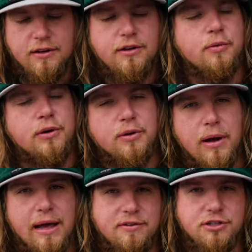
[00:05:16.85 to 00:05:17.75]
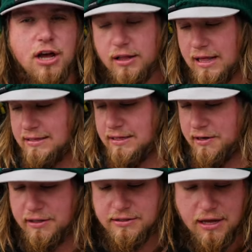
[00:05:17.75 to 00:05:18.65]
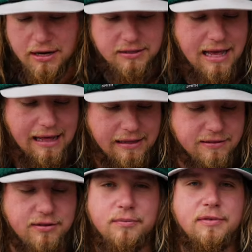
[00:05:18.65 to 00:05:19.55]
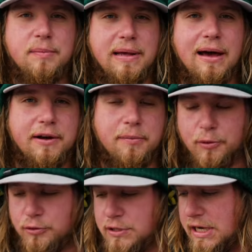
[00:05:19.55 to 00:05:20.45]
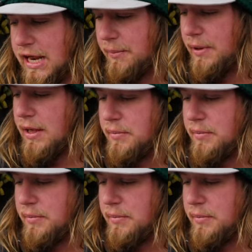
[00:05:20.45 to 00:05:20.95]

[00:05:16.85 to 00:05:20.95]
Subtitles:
You're wondering why I have a shot glass here, and it's not exactly so to be out here boozing it up,